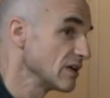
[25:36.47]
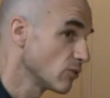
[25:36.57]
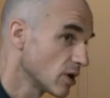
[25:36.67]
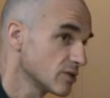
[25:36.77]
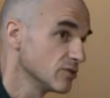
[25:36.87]

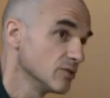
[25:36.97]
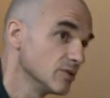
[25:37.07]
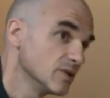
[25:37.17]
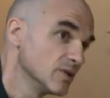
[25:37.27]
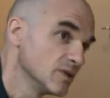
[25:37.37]
want to do
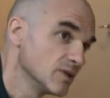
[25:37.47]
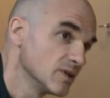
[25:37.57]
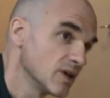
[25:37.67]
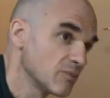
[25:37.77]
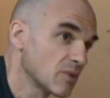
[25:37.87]

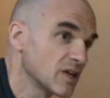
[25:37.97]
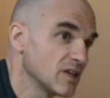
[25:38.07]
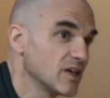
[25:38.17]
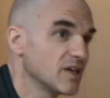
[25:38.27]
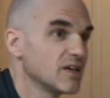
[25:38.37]
in my
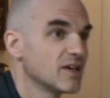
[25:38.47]
day.